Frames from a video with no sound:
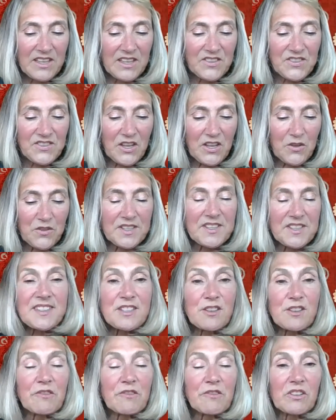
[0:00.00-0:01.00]
So the
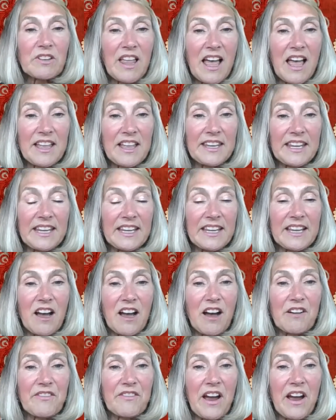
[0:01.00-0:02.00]
silver lining
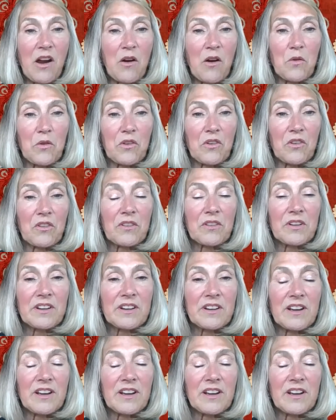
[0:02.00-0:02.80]
of our